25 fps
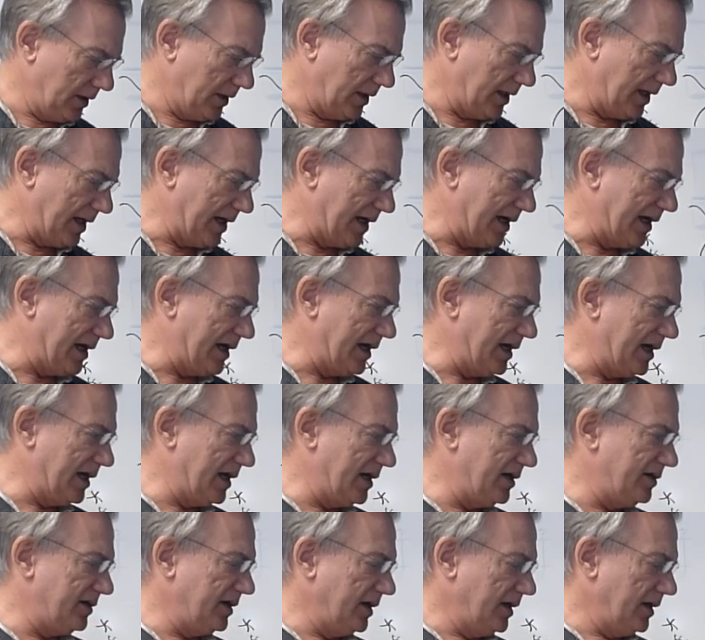
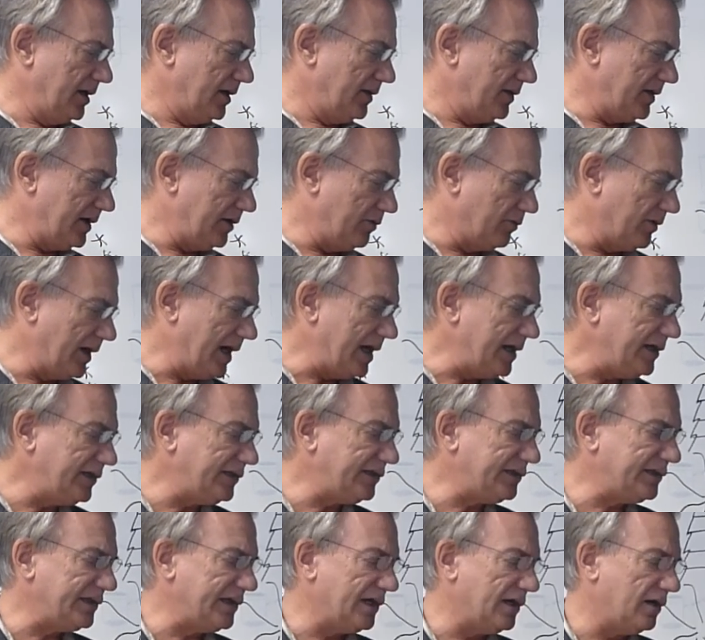and the
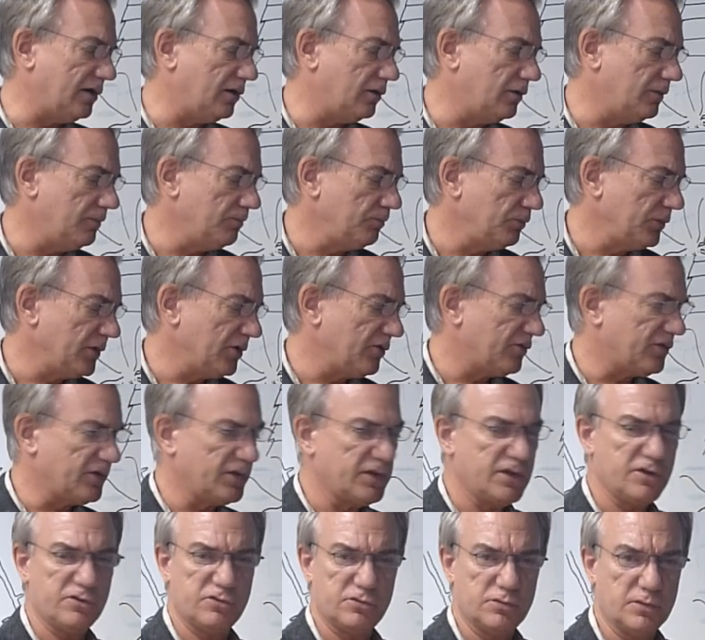ratio for
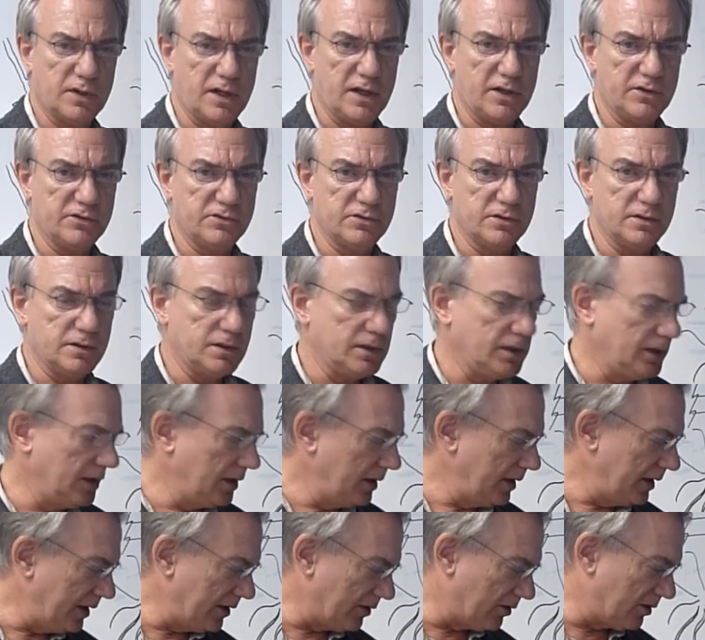this resin
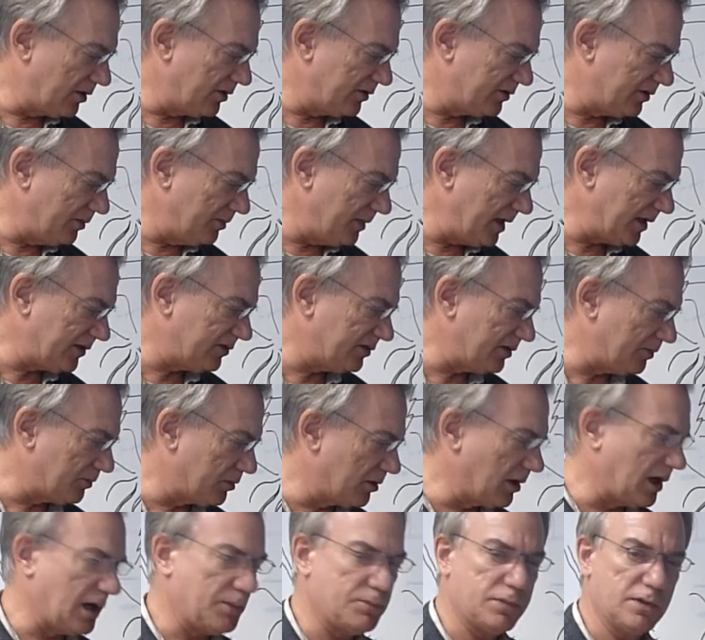in order to mix it
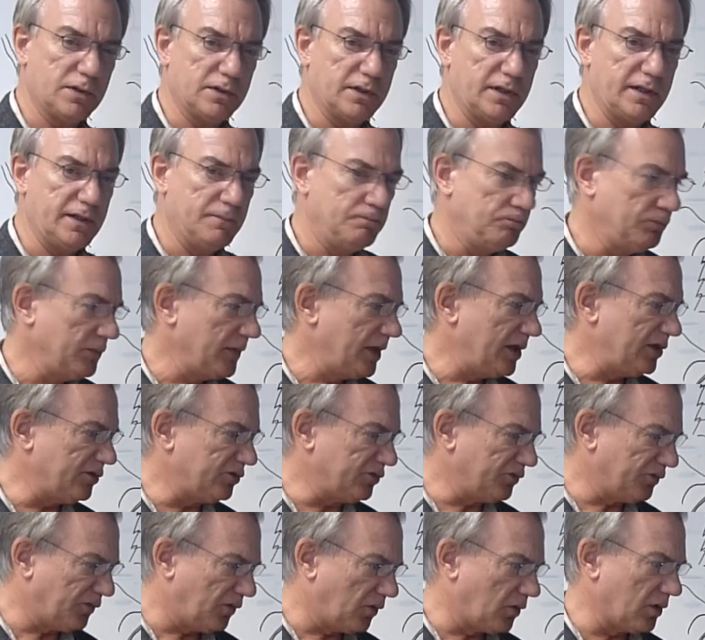properly is
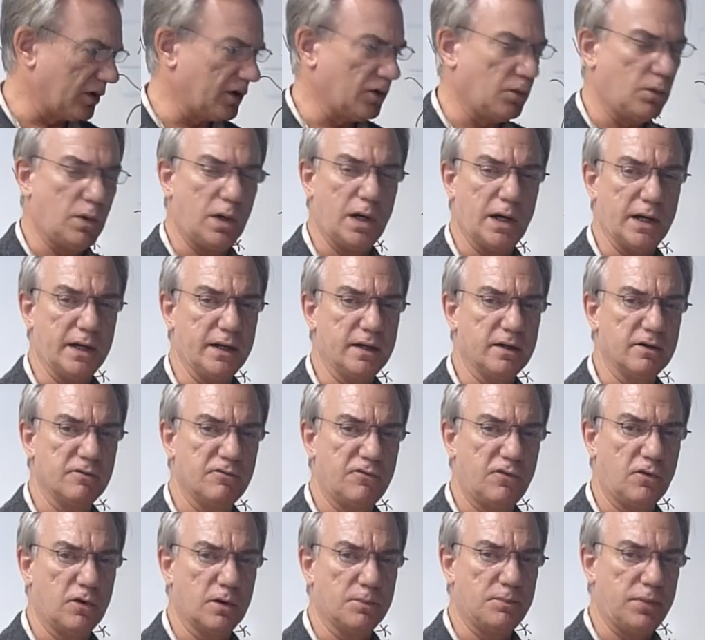four to one
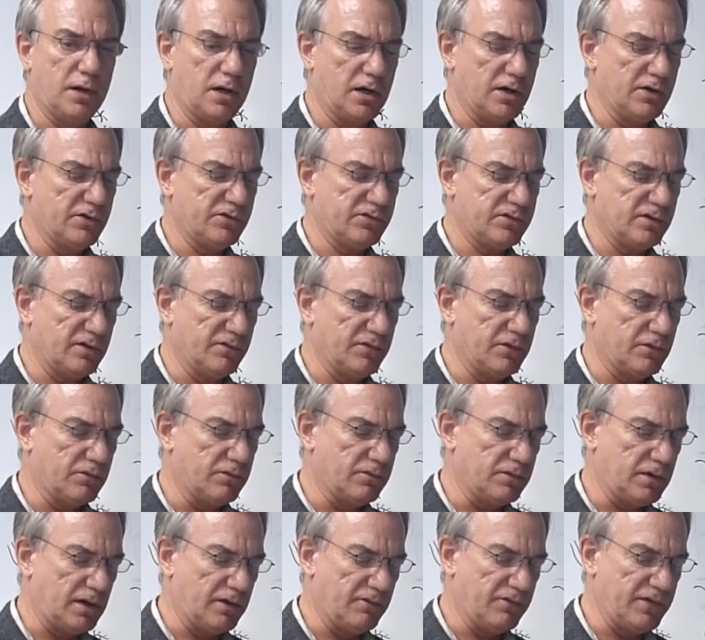four parts of the
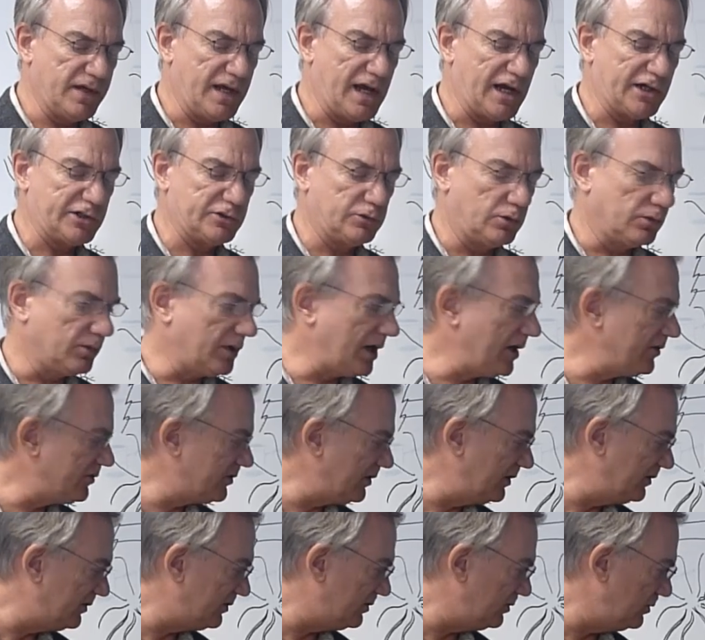of the actual
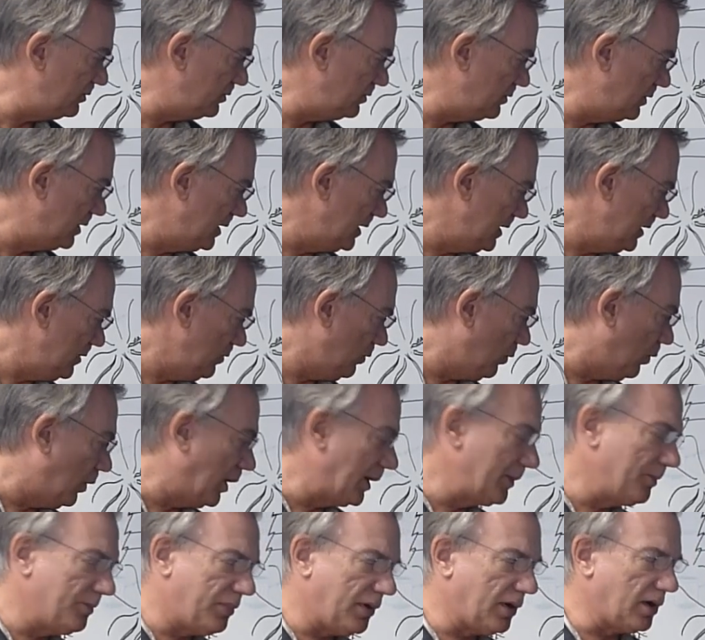resin to
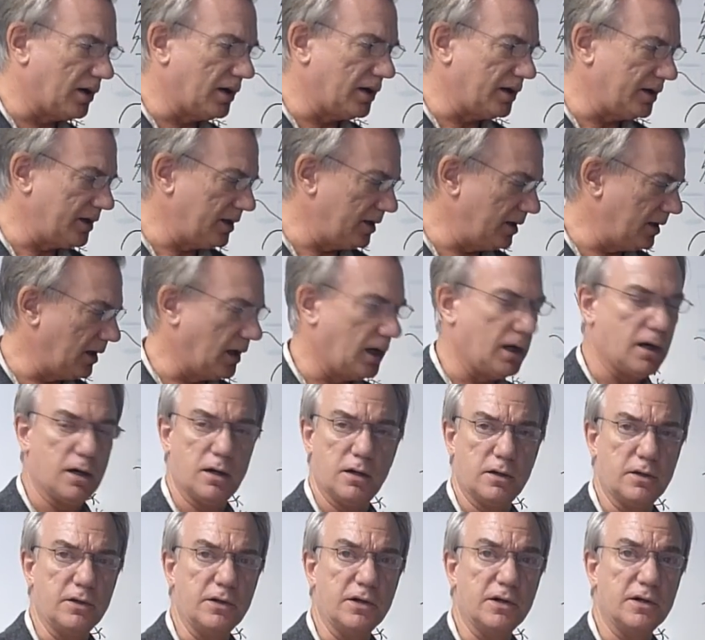one part
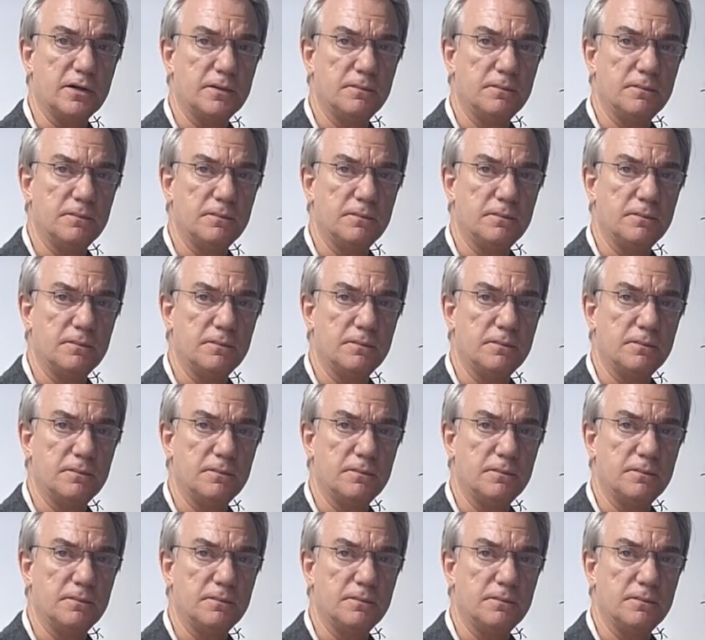hardener